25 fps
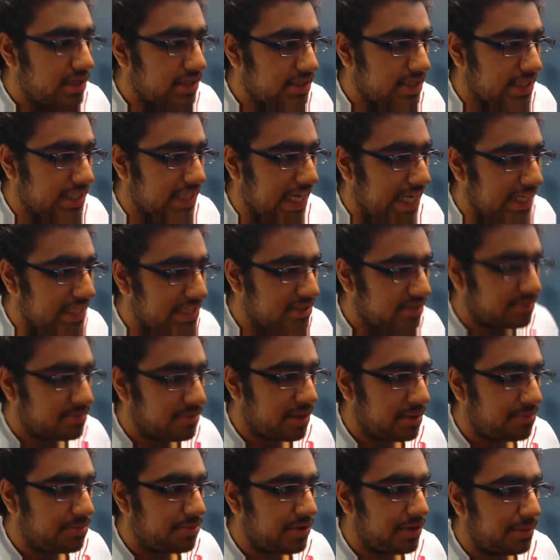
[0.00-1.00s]
It says, as the
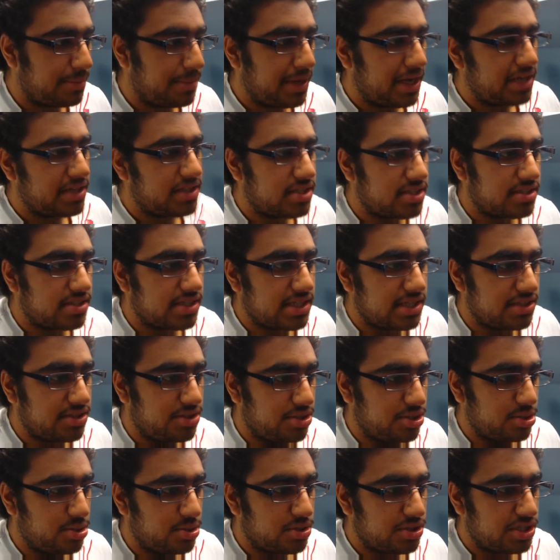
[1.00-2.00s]
memory patches
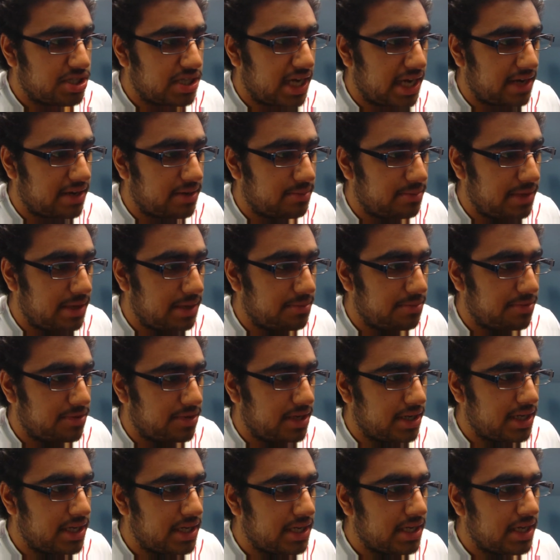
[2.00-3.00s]
is dual channel
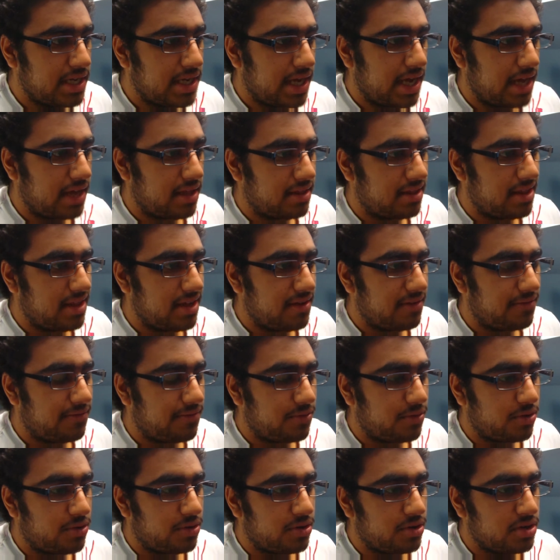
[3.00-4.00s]
memory and
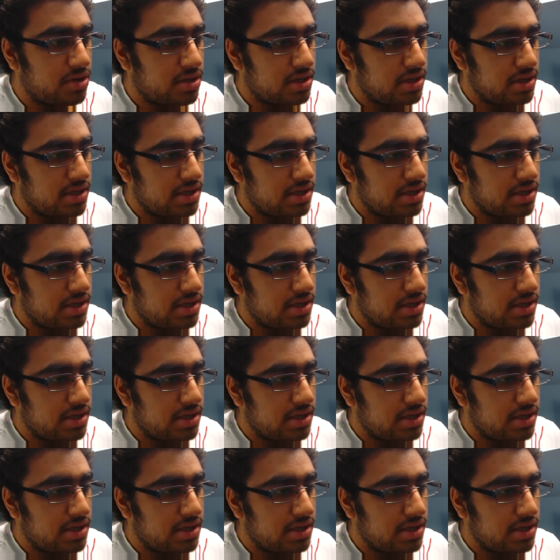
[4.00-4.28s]
therefore